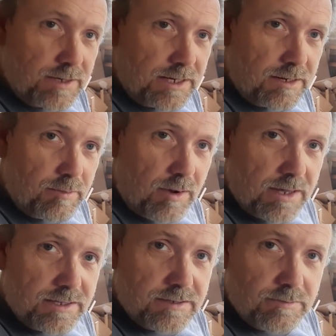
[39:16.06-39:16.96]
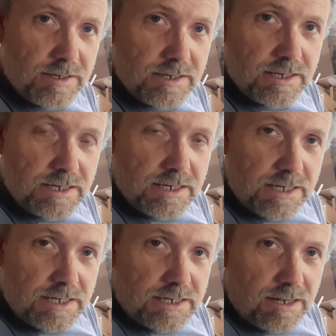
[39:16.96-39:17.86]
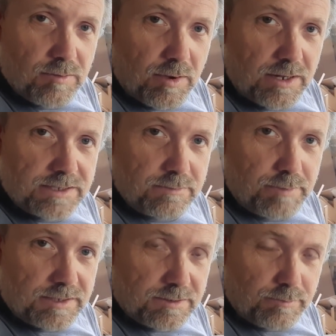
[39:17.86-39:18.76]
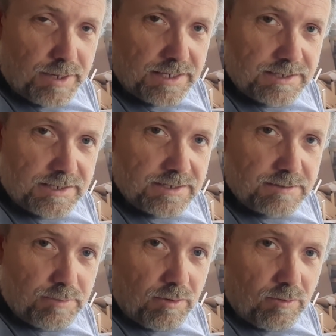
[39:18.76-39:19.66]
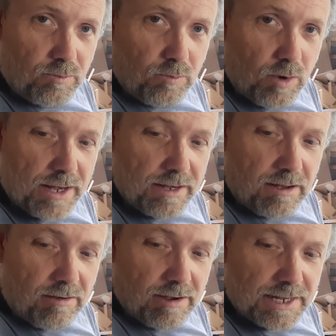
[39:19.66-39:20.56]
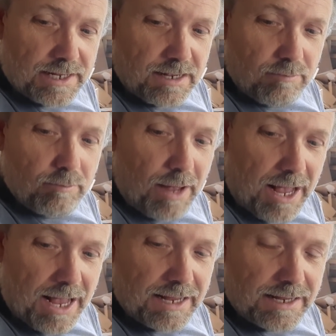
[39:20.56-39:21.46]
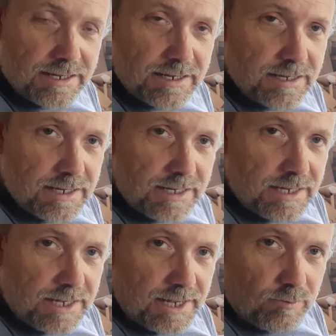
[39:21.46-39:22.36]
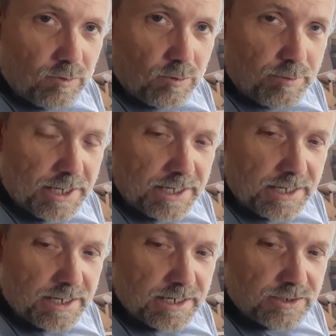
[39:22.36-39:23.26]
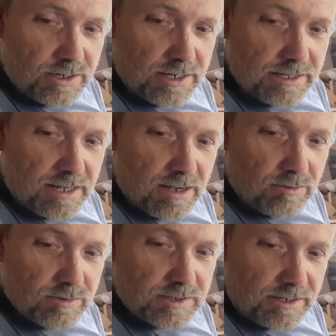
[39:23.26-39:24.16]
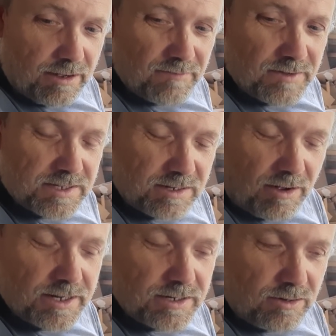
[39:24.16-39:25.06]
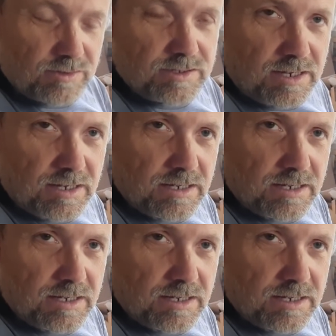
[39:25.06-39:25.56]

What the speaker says: we're going to go and buy some bits and pieces, but when I come back it will be drilling the holes, and I've decided not